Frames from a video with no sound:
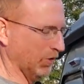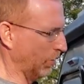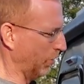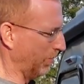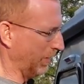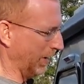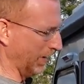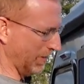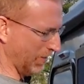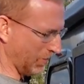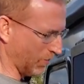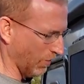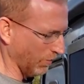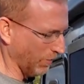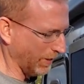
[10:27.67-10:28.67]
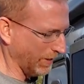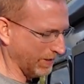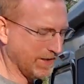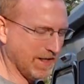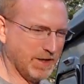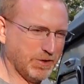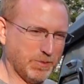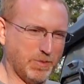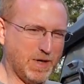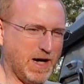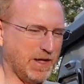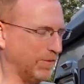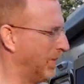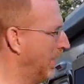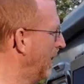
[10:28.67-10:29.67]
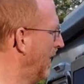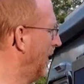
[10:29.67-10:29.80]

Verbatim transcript: little bit, it's going to run in down at the bottom.